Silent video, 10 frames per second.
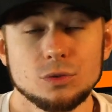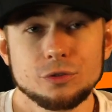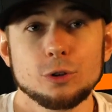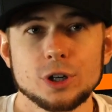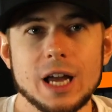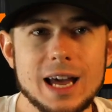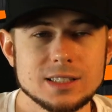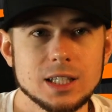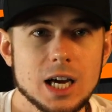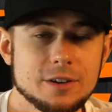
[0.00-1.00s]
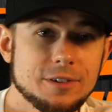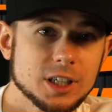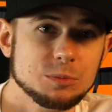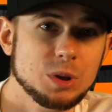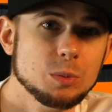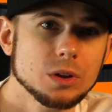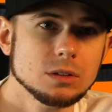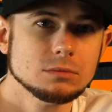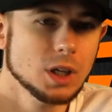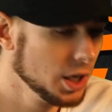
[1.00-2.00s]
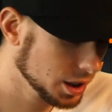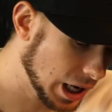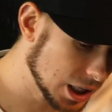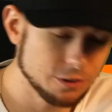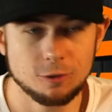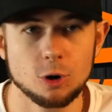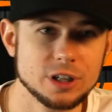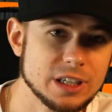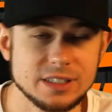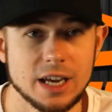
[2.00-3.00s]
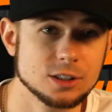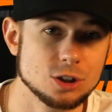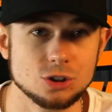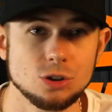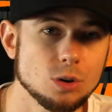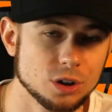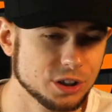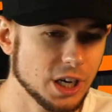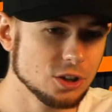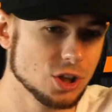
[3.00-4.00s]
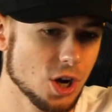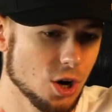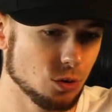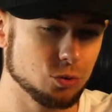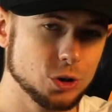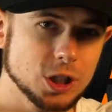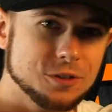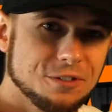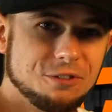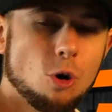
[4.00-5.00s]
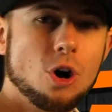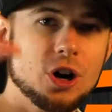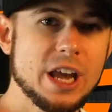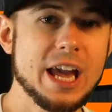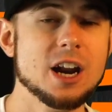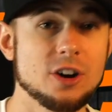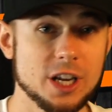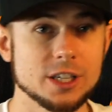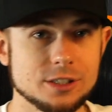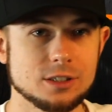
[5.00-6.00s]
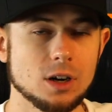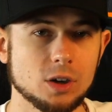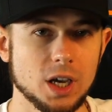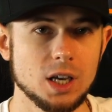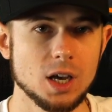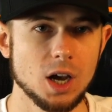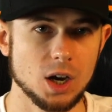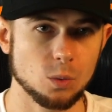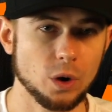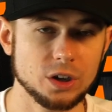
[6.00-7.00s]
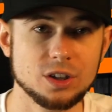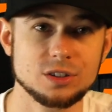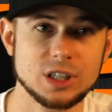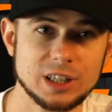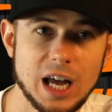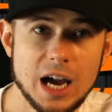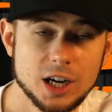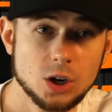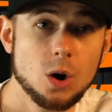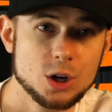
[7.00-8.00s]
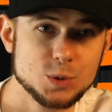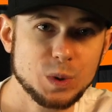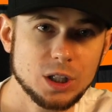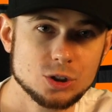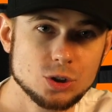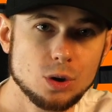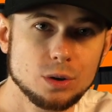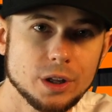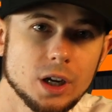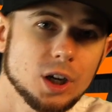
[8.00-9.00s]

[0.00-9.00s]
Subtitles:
Florida has a lot of fucking people. California, Texas, New York. There's really 4 areas, okay, where there's a lot of cars being sold.